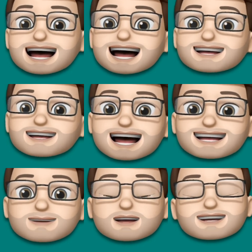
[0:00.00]
and then
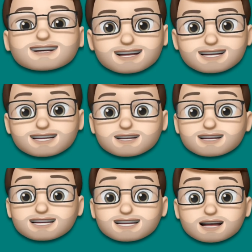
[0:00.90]
I'm going to change the
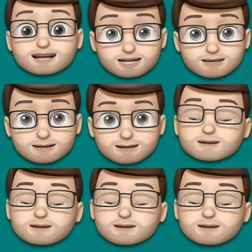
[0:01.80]
style.